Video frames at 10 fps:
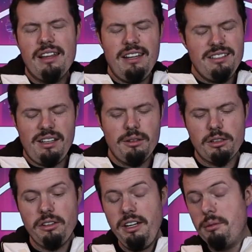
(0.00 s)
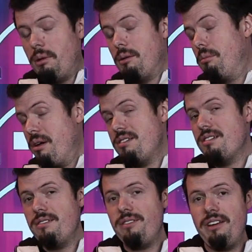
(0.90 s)
That's incredibly
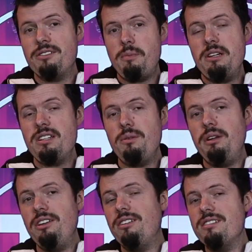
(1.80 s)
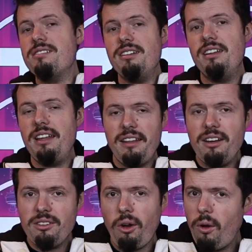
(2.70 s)
impressive, especially when you consider that
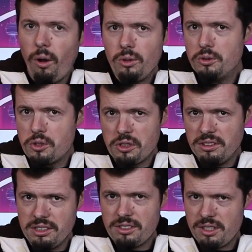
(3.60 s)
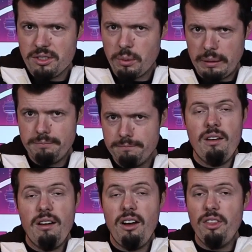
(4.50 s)
there are no holes drilled into this one.
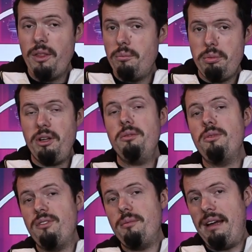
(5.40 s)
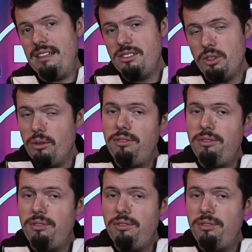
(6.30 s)
On the bottom of the mouse, you'll